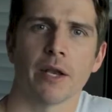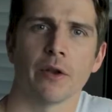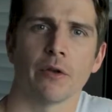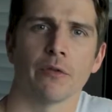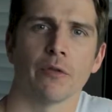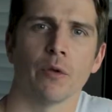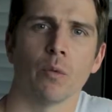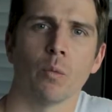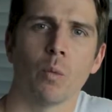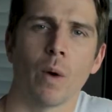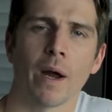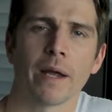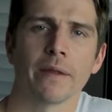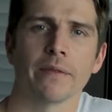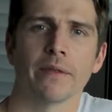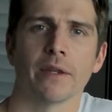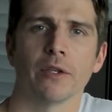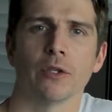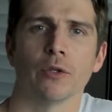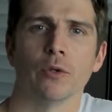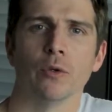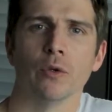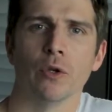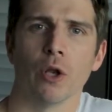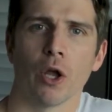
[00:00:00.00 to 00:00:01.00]
of the weight
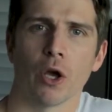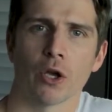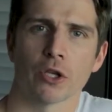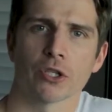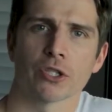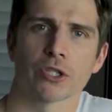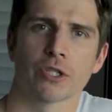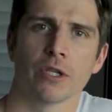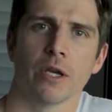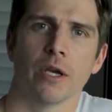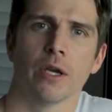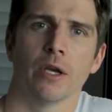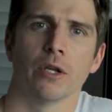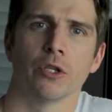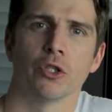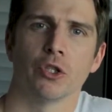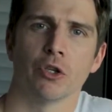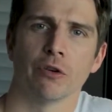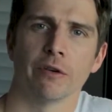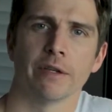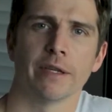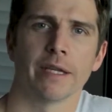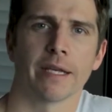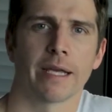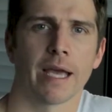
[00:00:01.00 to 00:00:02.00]
that you lost
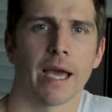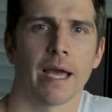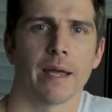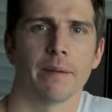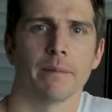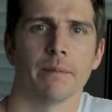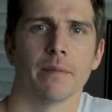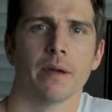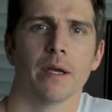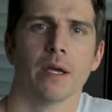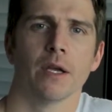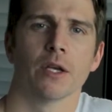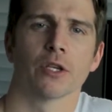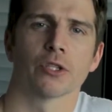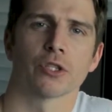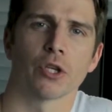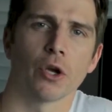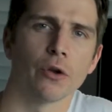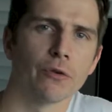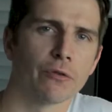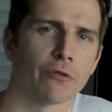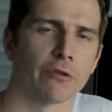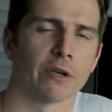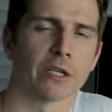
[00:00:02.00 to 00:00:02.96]
during the game. So for